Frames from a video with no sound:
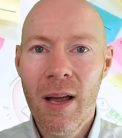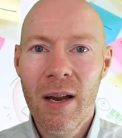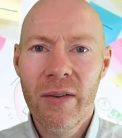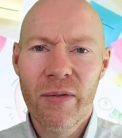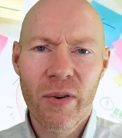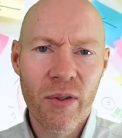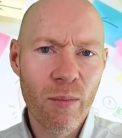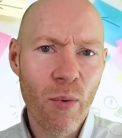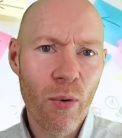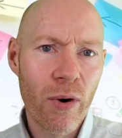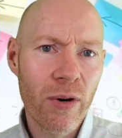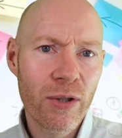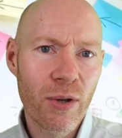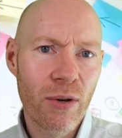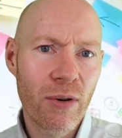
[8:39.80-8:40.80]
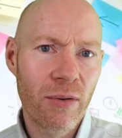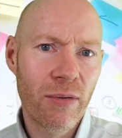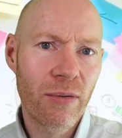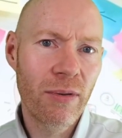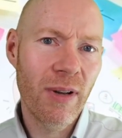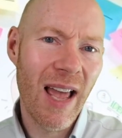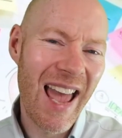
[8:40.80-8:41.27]
For the more sort of
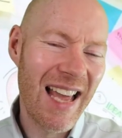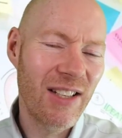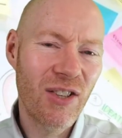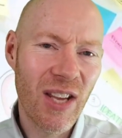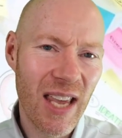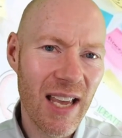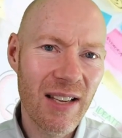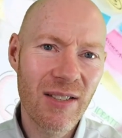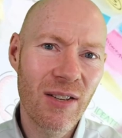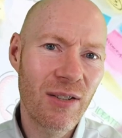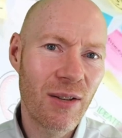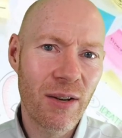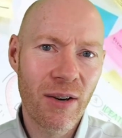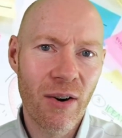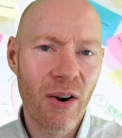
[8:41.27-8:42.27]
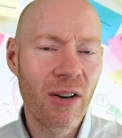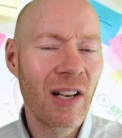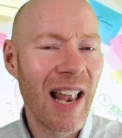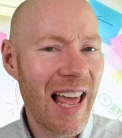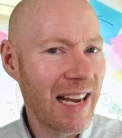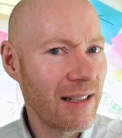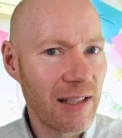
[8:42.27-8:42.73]
edge cases that are
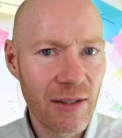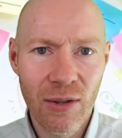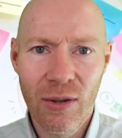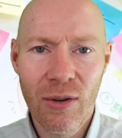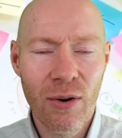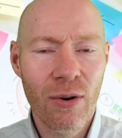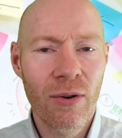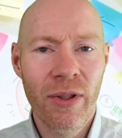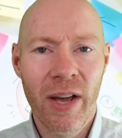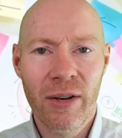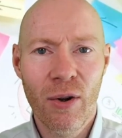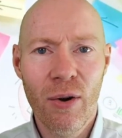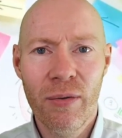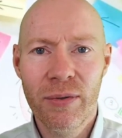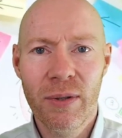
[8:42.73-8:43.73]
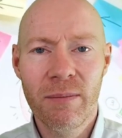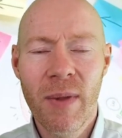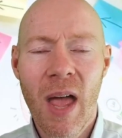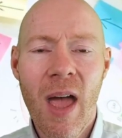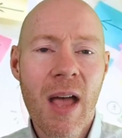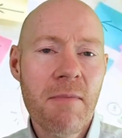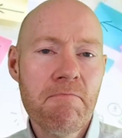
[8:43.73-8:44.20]
unlikely to occur that often,
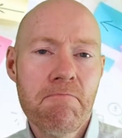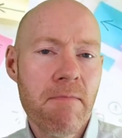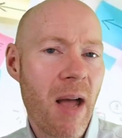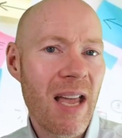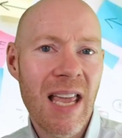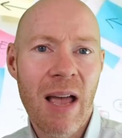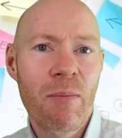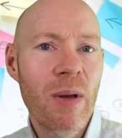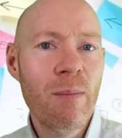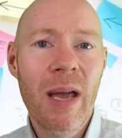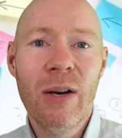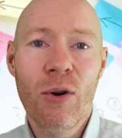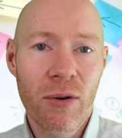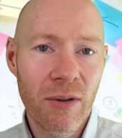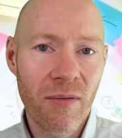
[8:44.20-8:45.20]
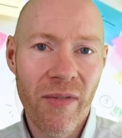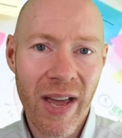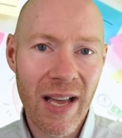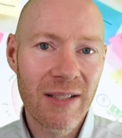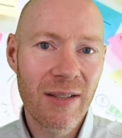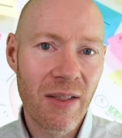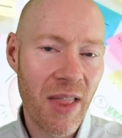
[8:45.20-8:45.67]
again, we may not
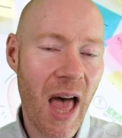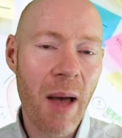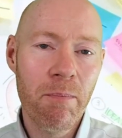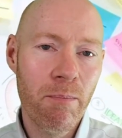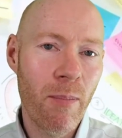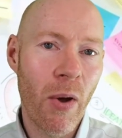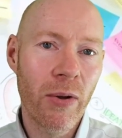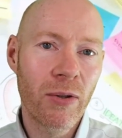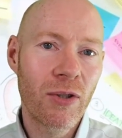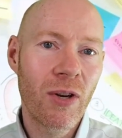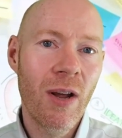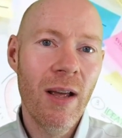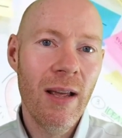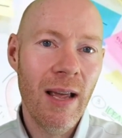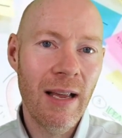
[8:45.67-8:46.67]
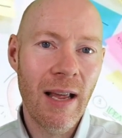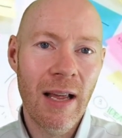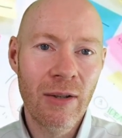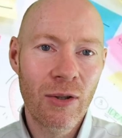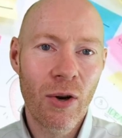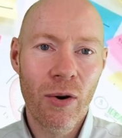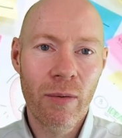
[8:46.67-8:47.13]
invest that much in
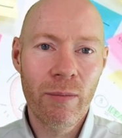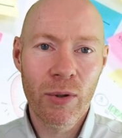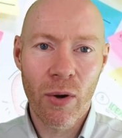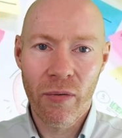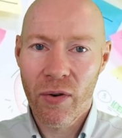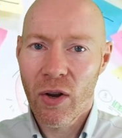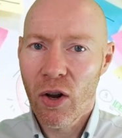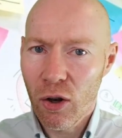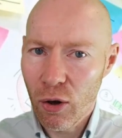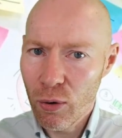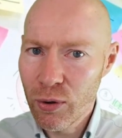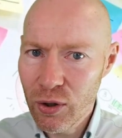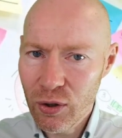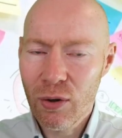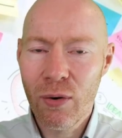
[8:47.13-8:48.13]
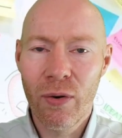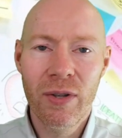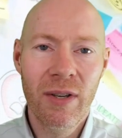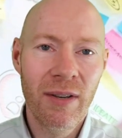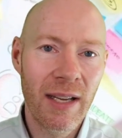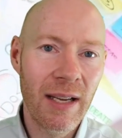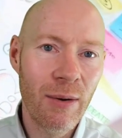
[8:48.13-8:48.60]
terms of close
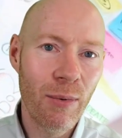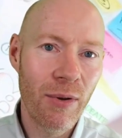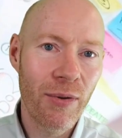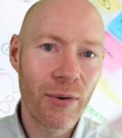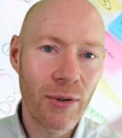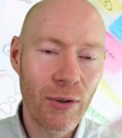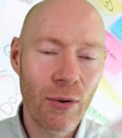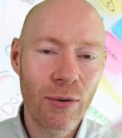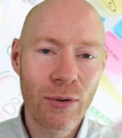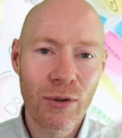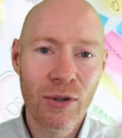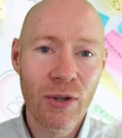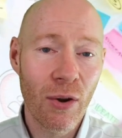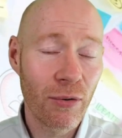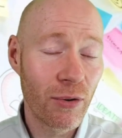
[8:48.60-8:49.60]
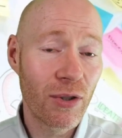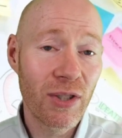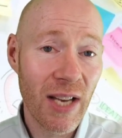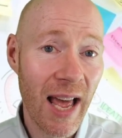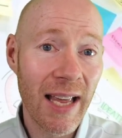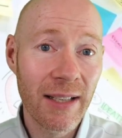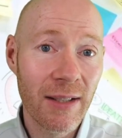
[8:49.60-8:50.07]
scrutiny with our users to
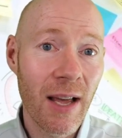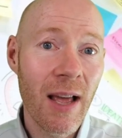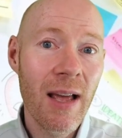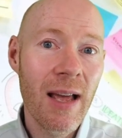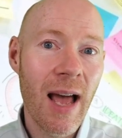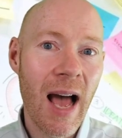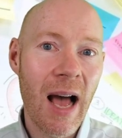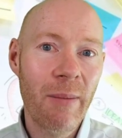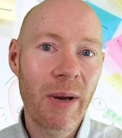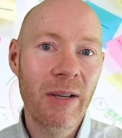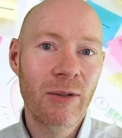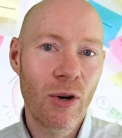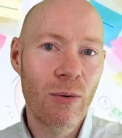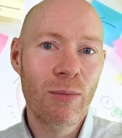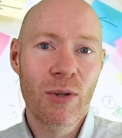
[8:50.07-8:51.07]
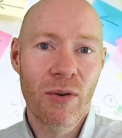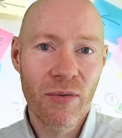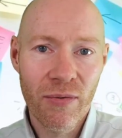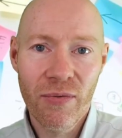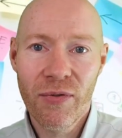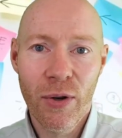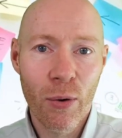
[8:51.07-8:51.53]
understand in terms of
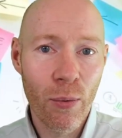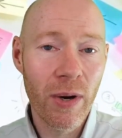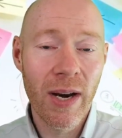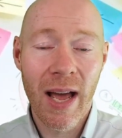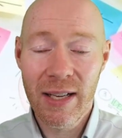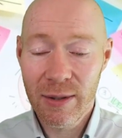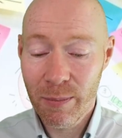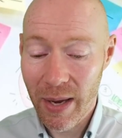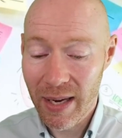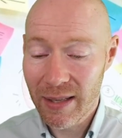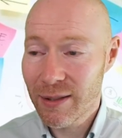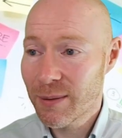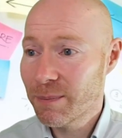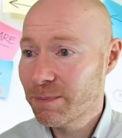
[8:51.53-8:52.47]
flow and aspects.